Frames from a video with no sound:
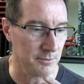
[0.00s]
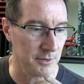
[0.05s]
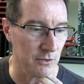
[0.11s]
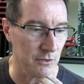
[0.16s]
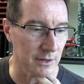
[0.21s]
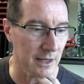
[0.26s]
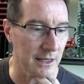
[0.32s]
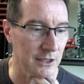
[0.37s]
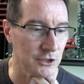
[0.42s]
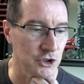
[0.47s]

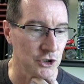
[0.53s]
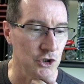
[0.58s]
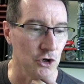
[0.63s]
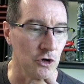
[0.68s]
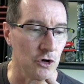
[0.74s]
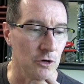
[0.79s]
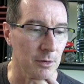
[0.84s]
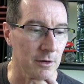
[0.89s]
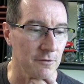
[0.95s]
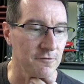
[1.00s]
Build a
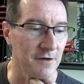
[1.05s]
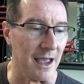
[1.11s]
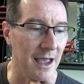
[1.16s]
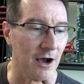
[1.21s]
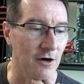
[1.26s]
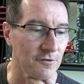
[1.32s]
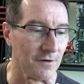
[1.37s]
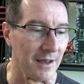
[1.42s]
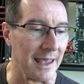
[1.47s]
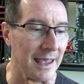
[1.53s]
tube
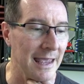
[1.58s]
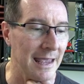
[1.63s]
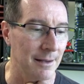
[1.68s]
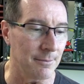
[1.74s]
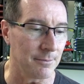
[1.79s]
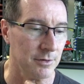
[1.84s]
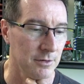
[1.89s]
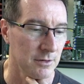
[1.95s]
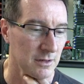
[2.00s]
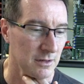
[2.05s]
valve
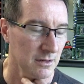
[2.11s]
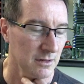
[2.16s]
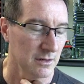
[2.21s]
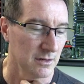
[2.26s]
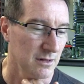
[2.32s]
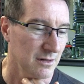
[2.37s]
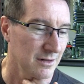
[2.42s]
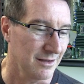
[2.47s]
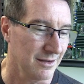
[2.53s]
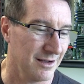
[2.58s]
amp.
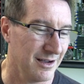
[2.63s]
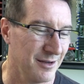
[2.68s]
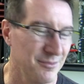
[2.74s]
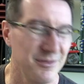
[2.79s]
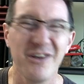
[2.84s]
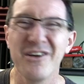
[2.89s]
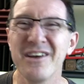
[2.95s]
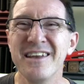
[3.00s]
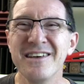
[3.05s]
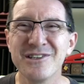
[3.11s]
Oh, I'm
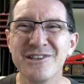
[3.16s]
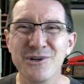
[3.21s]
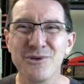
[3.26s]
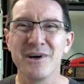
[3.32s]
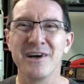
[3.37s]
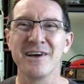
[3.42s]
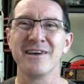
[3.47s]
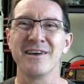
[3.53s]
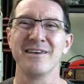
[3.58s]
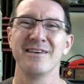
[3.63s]
not
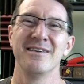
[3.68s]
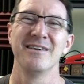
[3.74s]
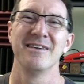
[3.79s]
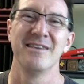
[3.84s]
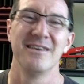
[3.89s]
into it.